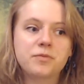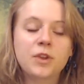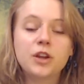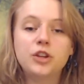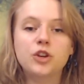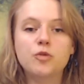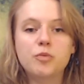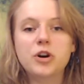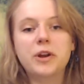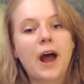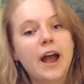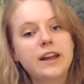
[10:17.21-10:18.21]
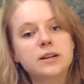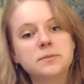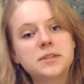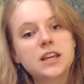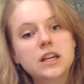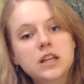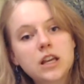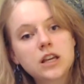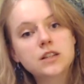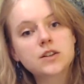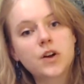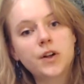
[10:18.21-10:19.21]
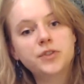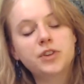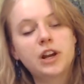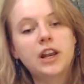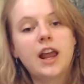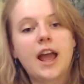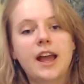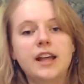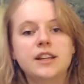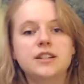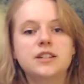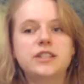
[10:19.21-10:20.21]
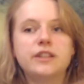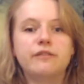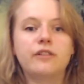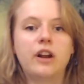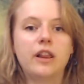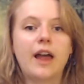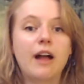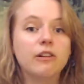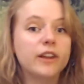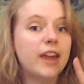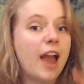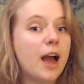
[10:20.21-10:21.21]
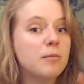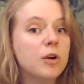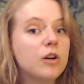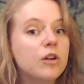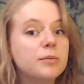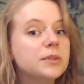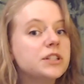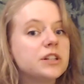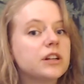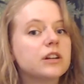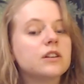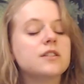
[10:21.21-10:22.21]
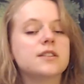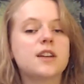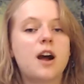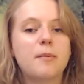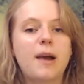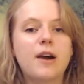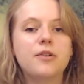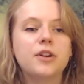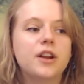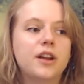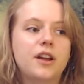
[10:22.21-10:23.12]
You put items into his cauldron and different alchemical materials come out.